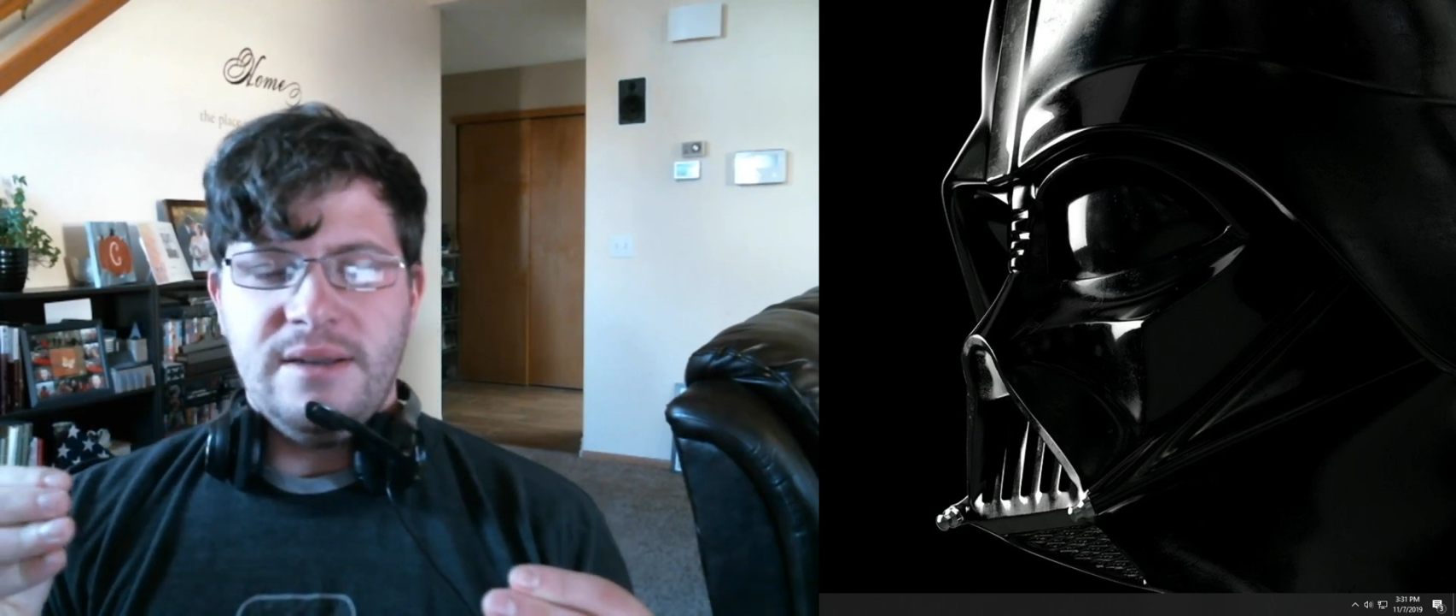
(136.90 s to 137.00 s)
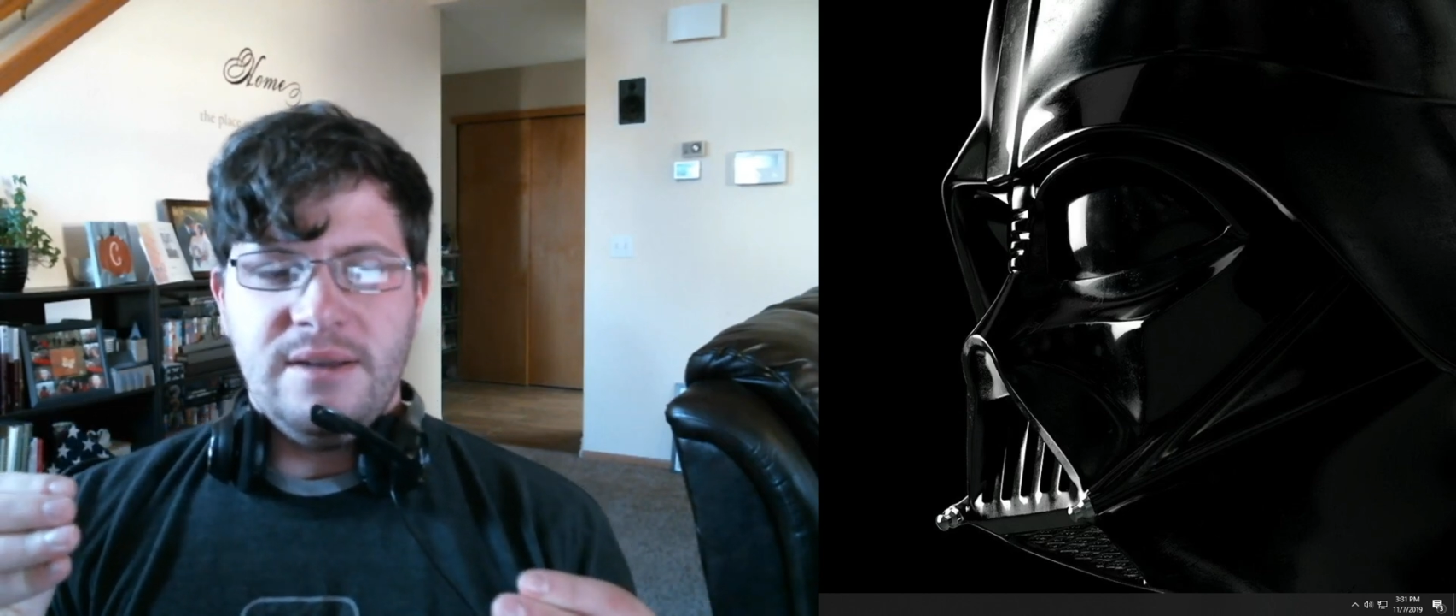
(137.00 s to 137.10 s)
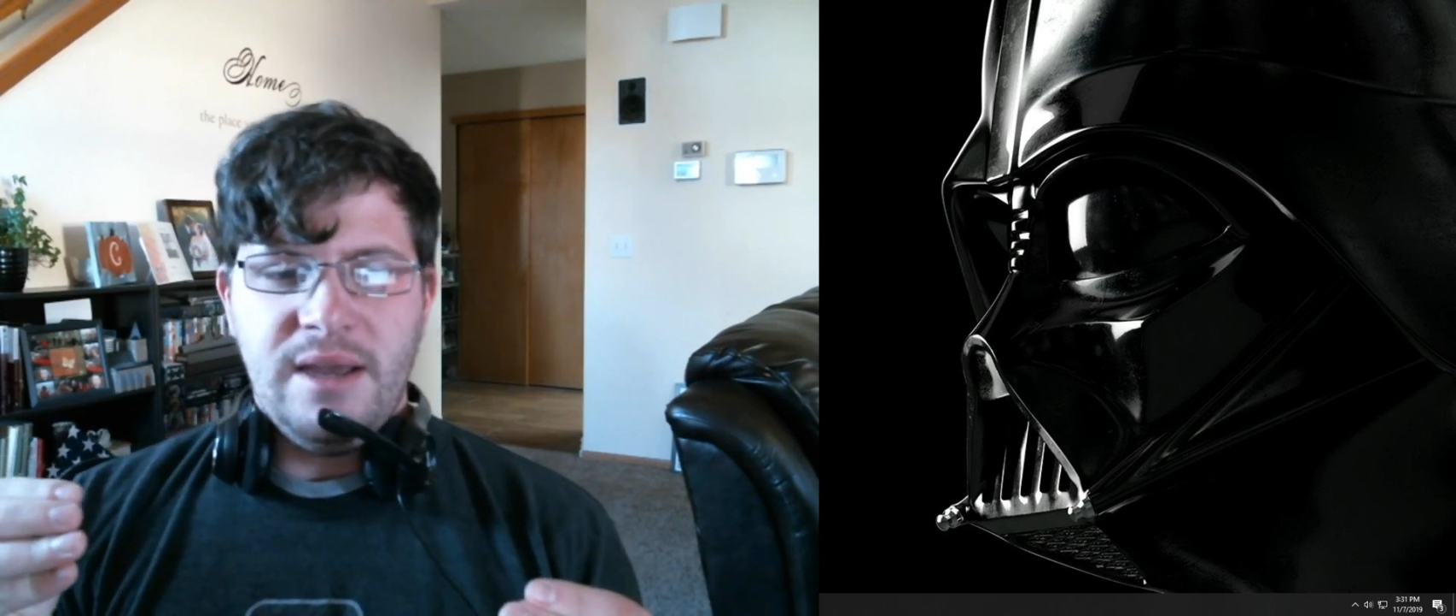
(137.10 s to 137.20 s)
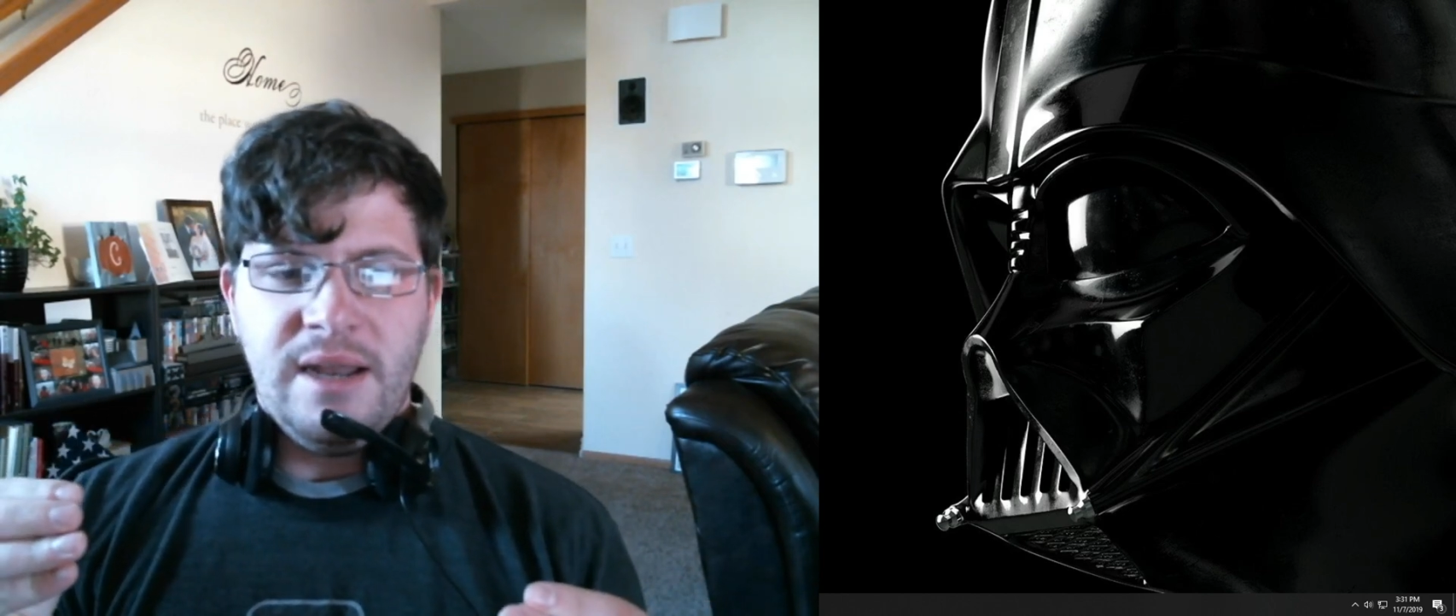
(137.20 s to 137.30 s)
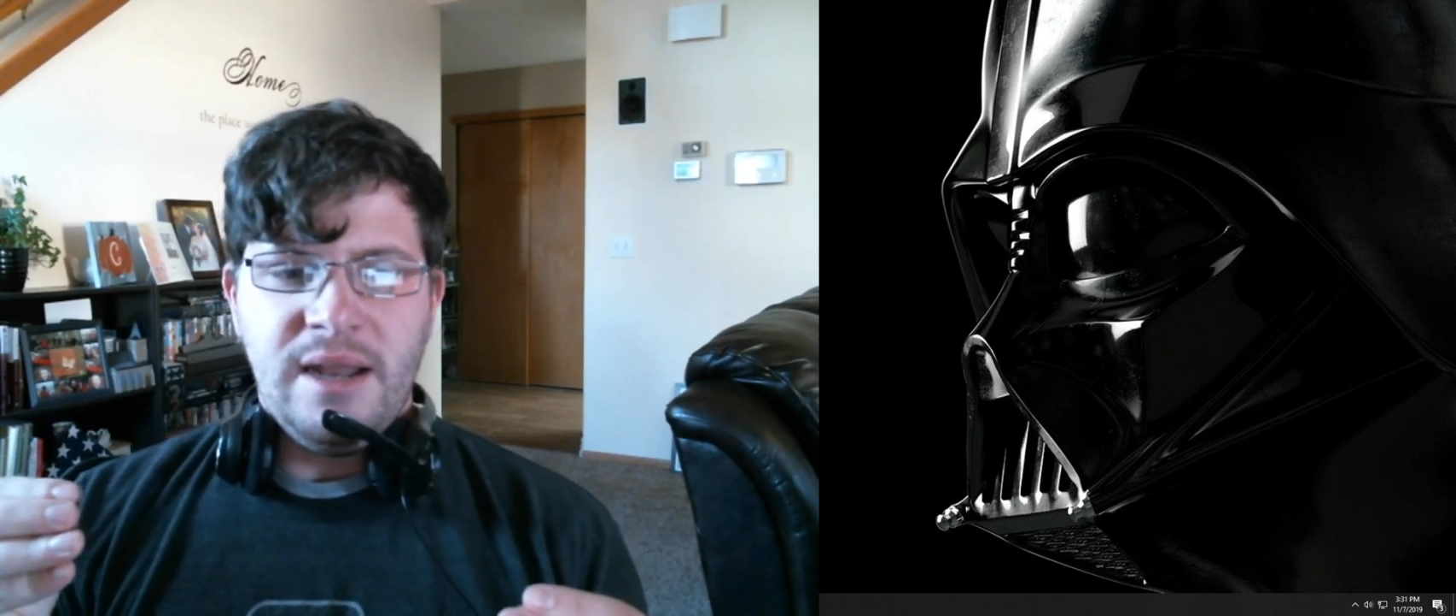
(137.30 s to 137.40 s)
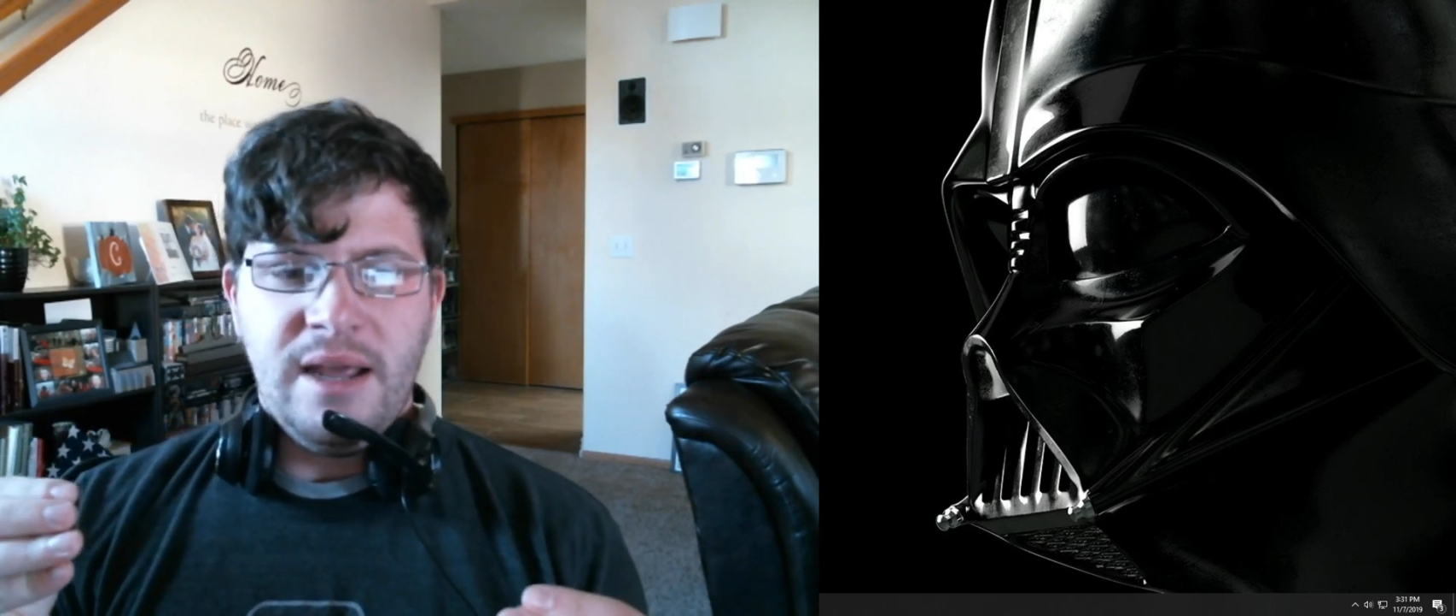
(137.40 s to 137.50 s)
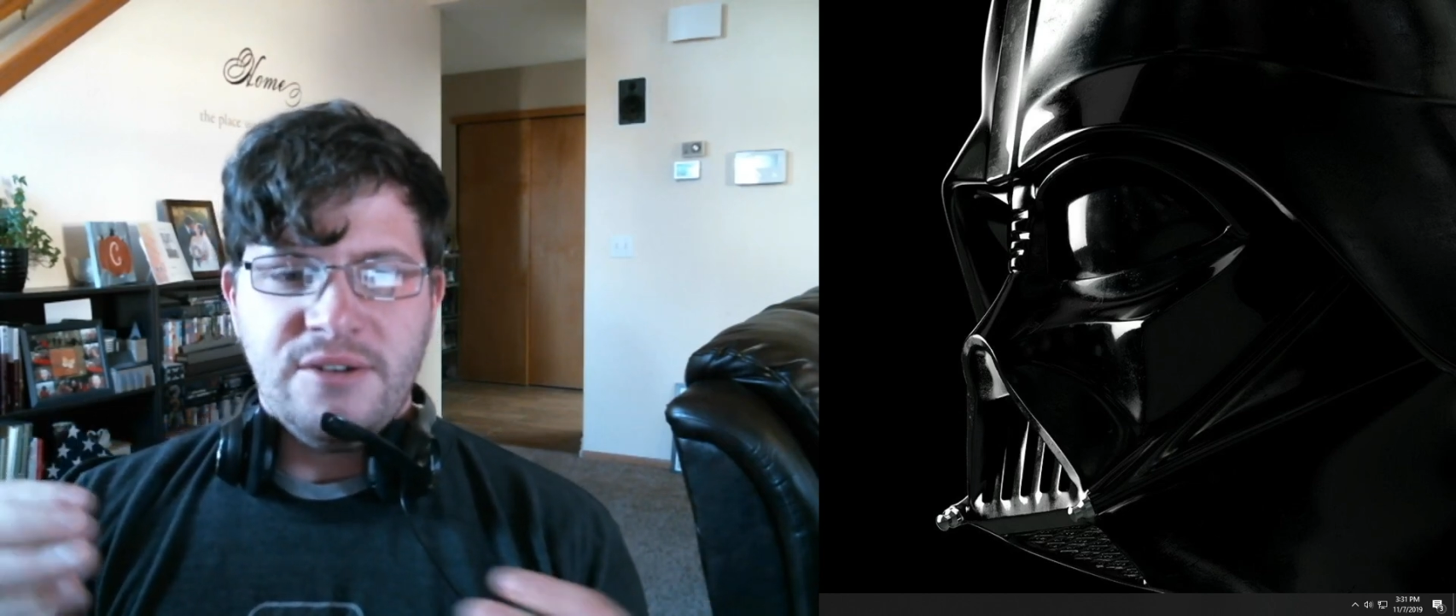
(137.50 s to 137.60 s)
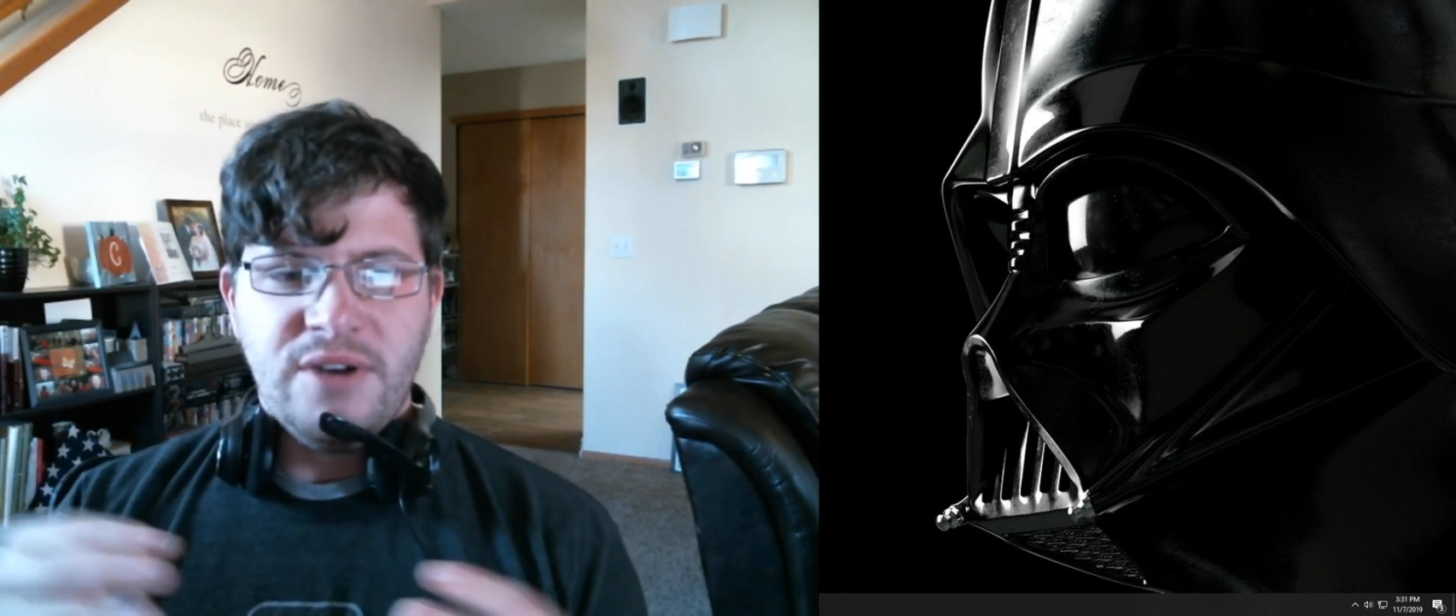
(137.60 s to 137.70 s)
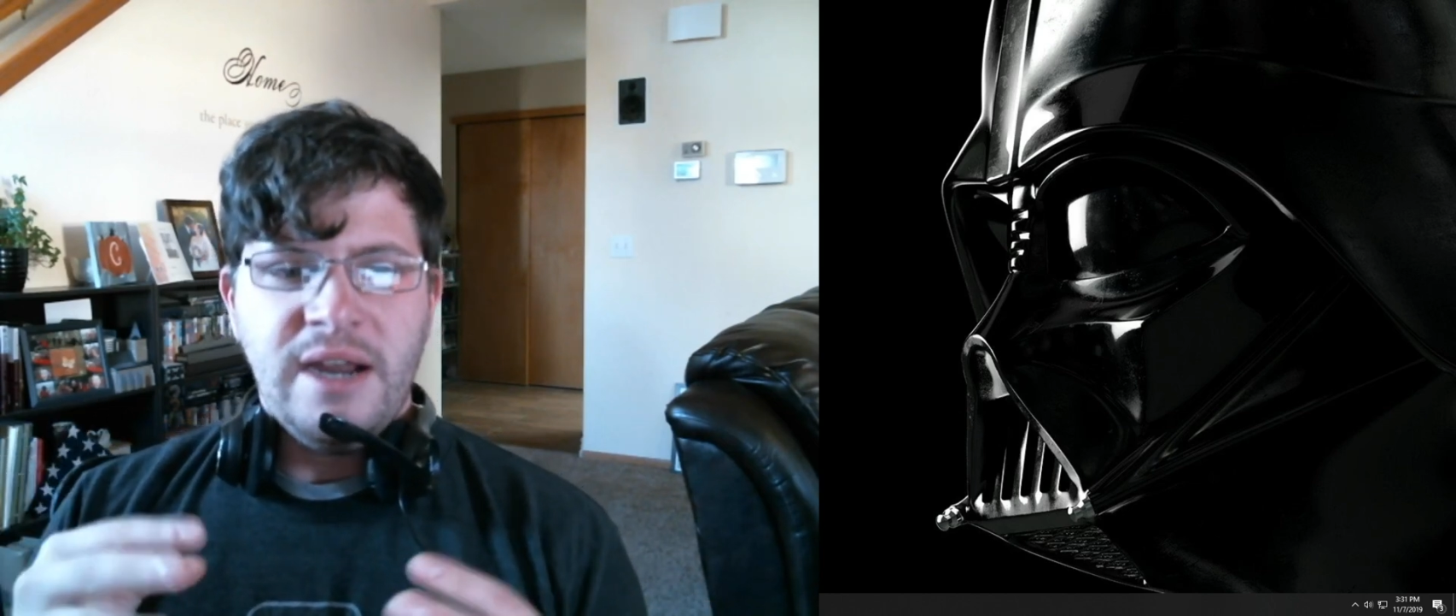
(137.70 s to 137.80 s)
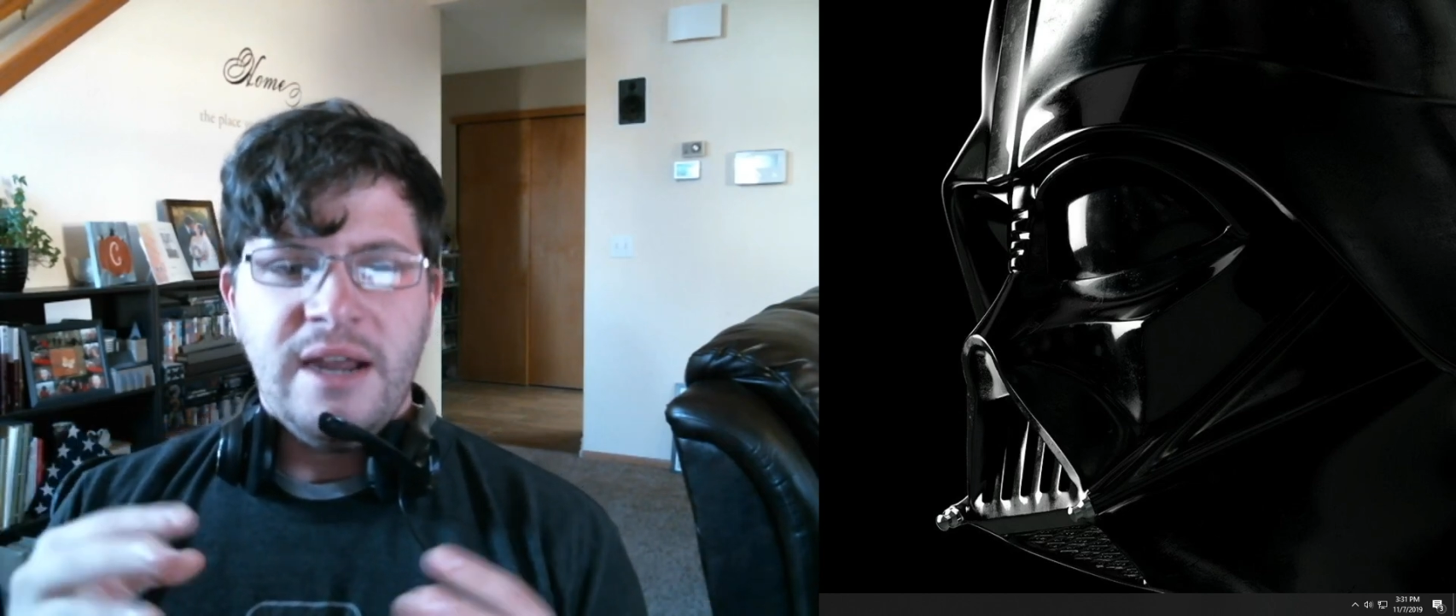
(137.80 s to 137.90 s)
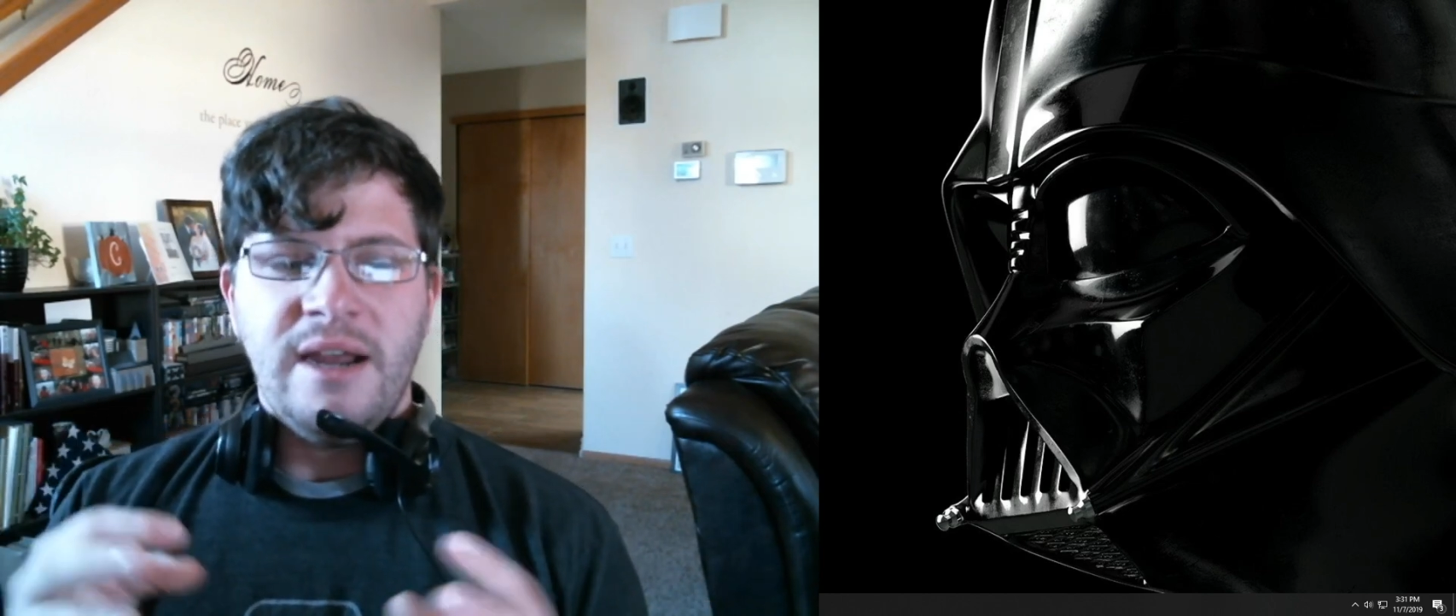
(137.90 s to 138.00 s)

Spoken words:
and try and